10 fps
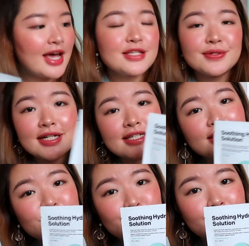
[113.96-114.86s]
as well as
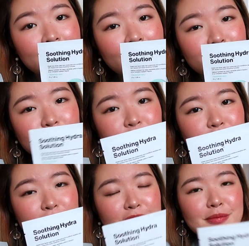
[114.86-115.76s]
the Soothing
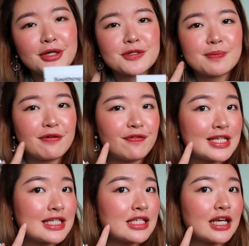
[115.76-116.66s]
Hydration one, because my
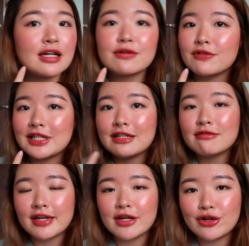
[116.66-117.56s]
face is like really
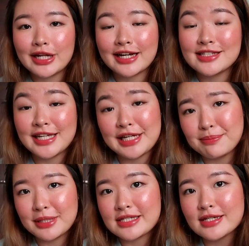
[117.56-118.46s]
red on like a
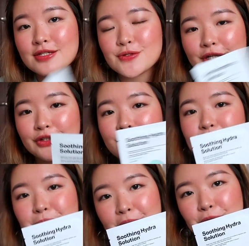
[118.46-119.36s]
daily basis. So I thought
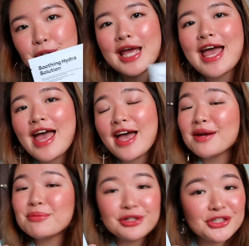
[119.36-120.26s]
this would be good.
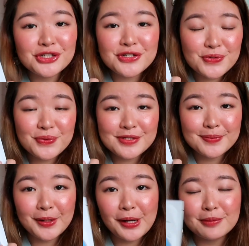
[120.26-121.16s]
And moisture is always
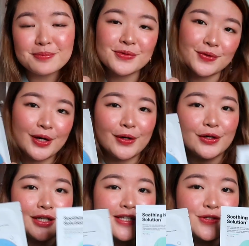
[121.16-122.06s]
welcome, so I
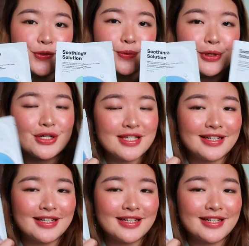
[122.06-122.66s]
got these two because